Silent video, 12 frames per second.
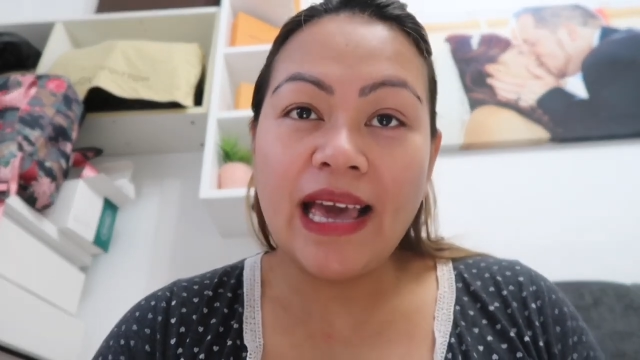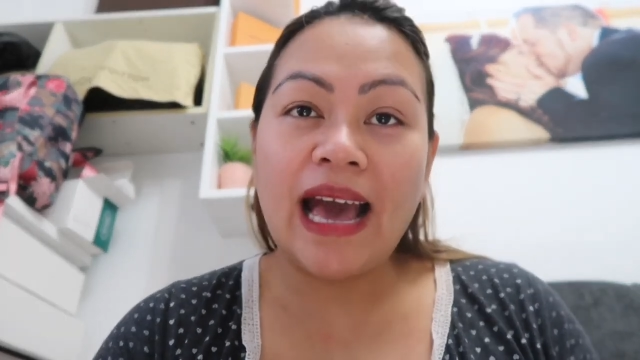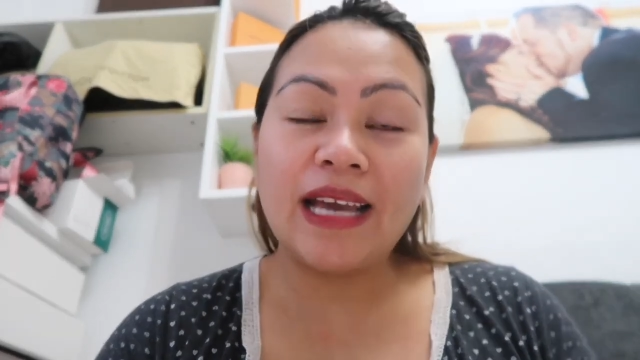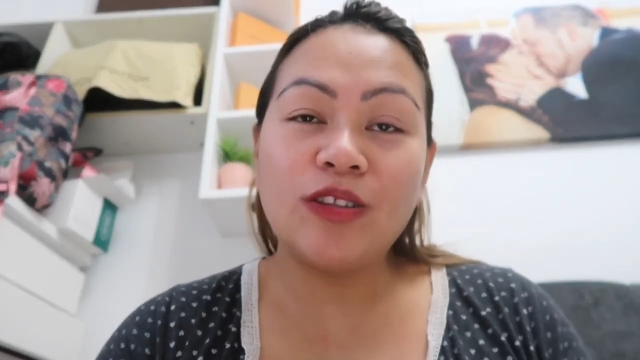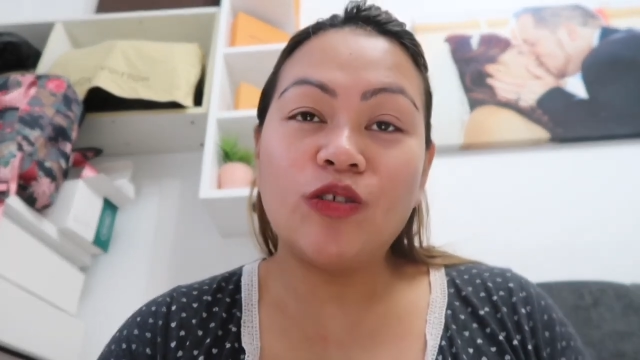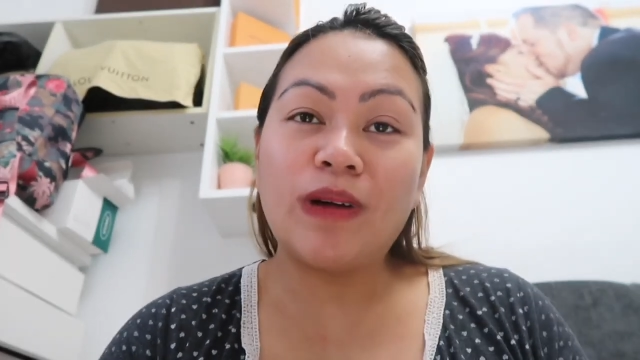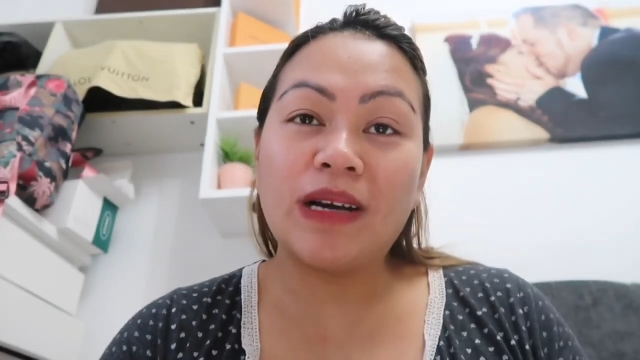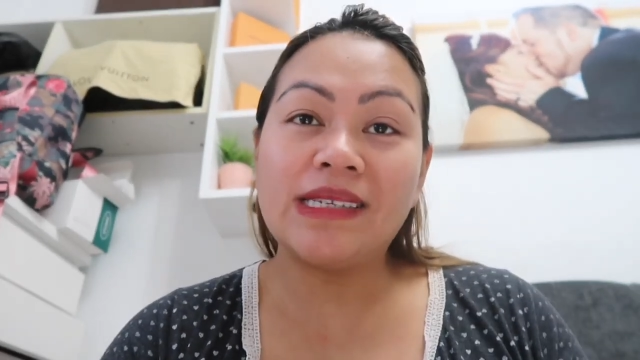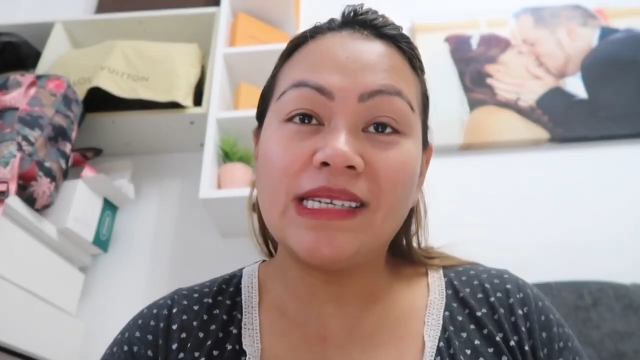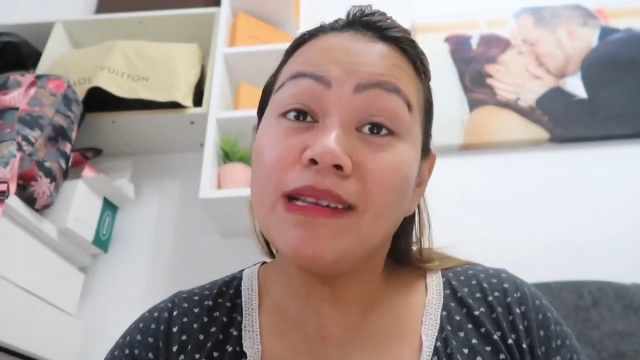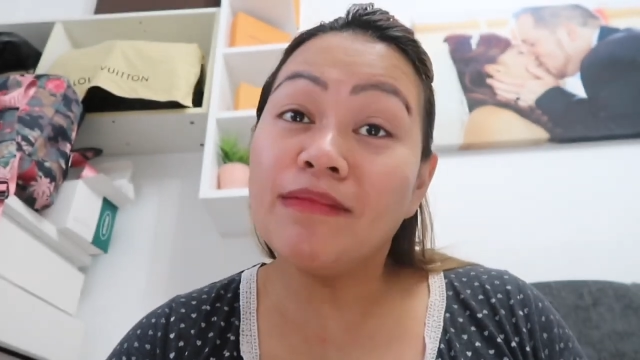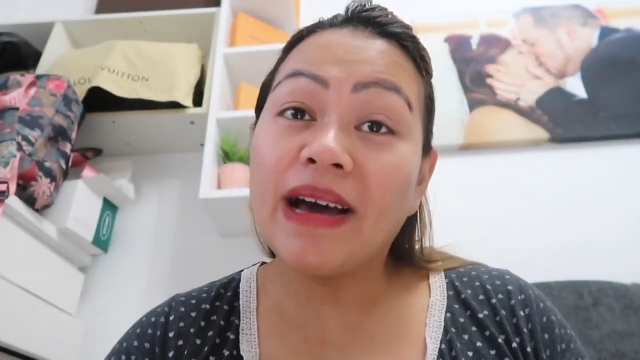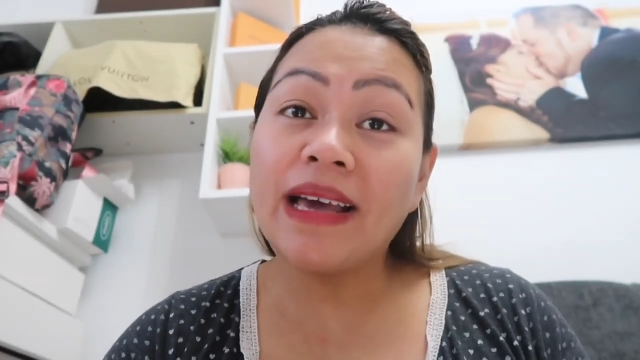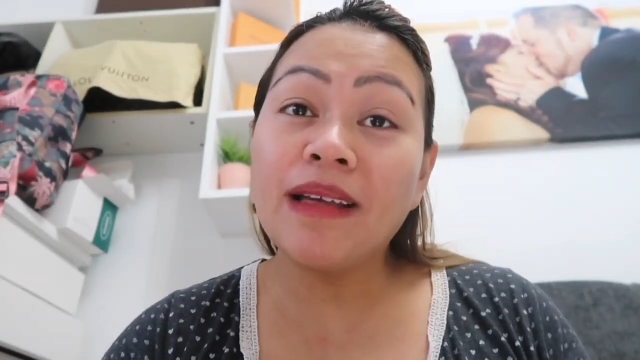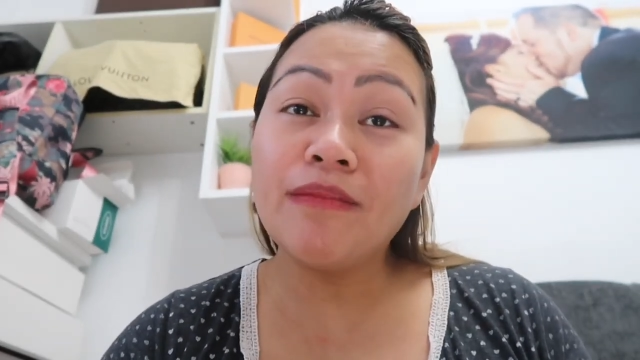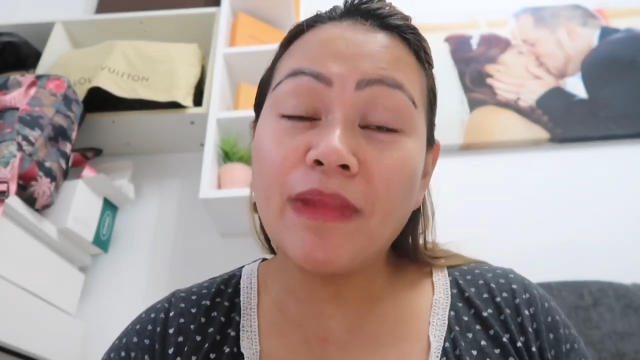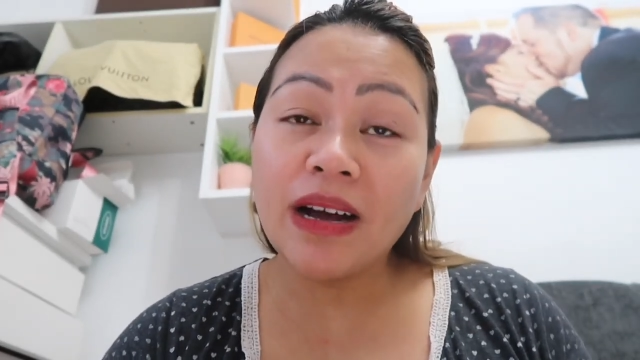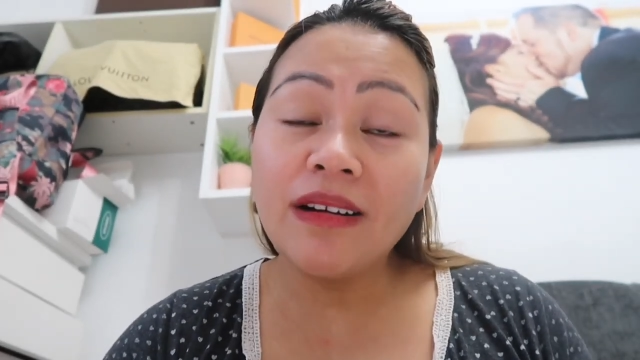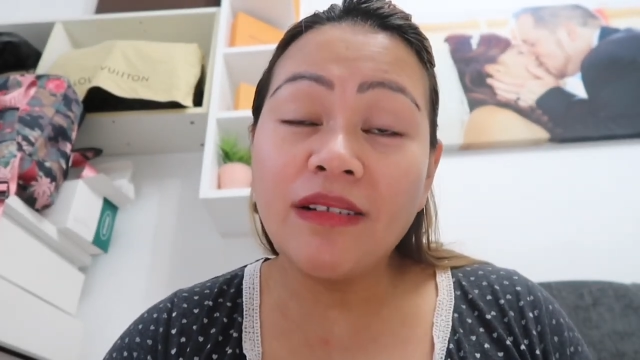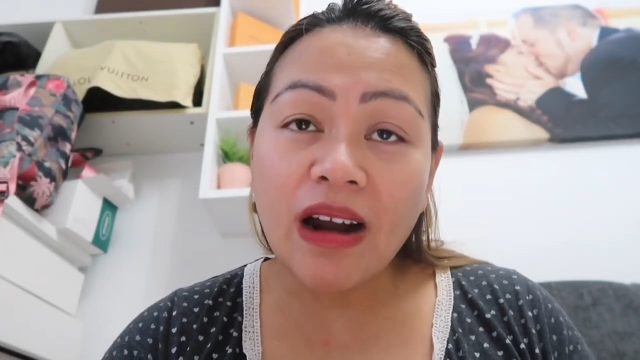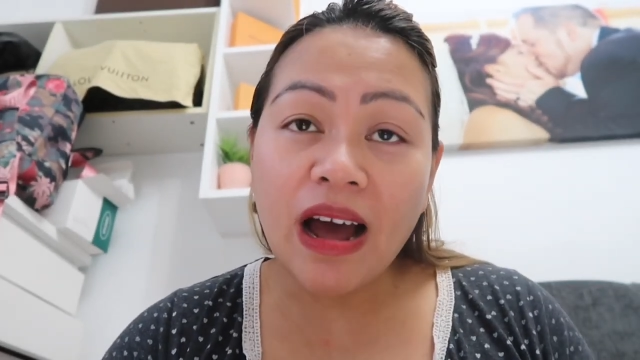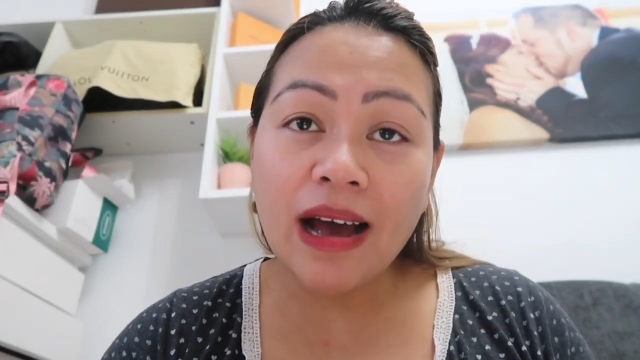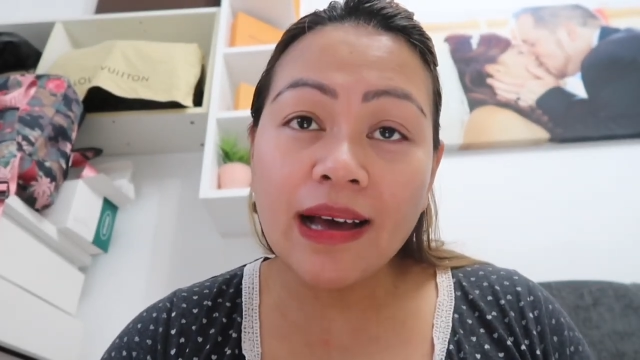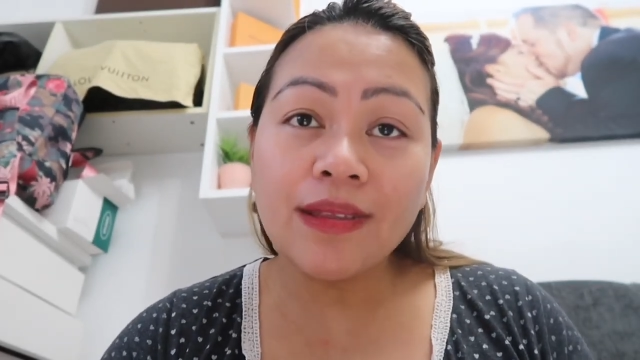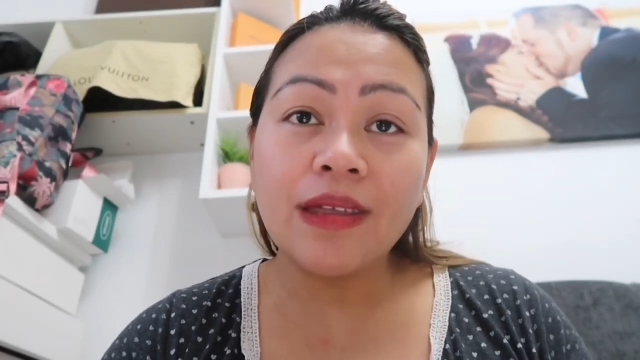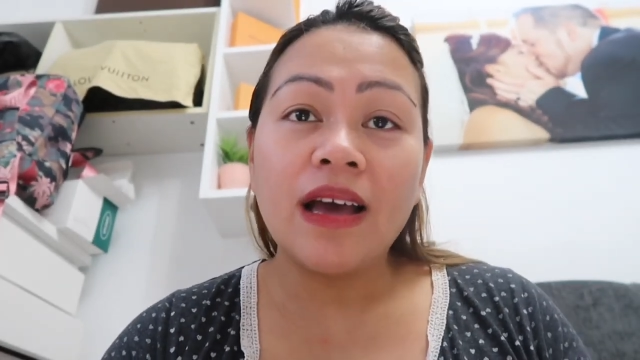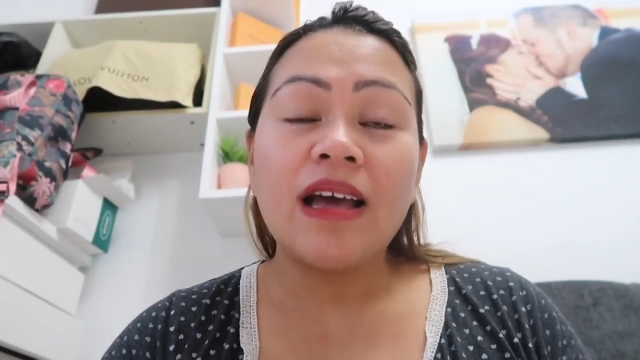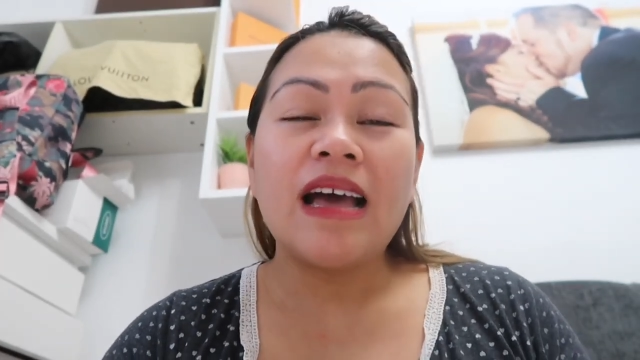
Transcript: hi to Maxine Ma McGrath,